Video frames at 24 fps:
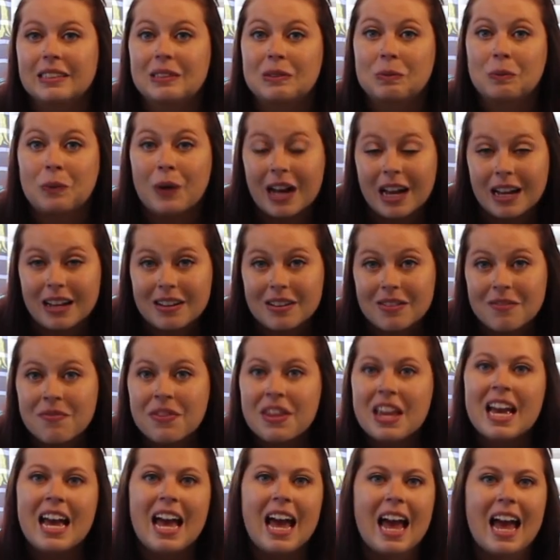as well.
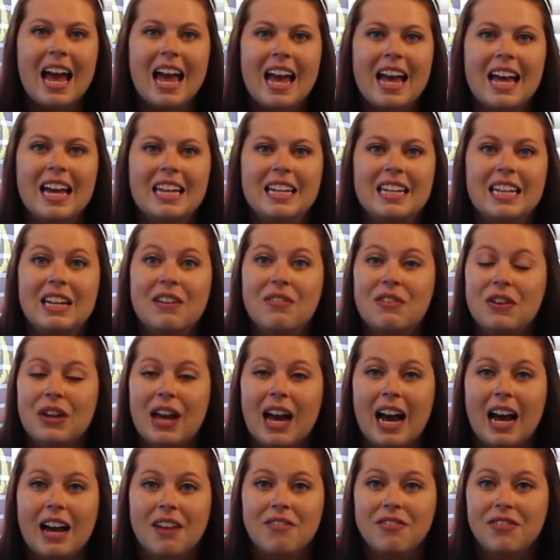And if you
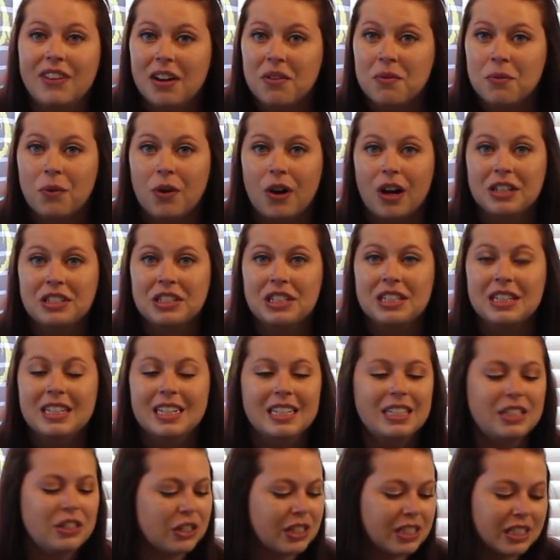had fun watching
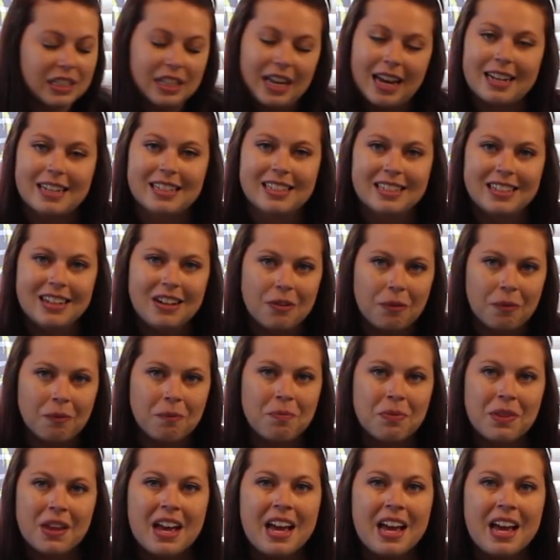this, just let us know.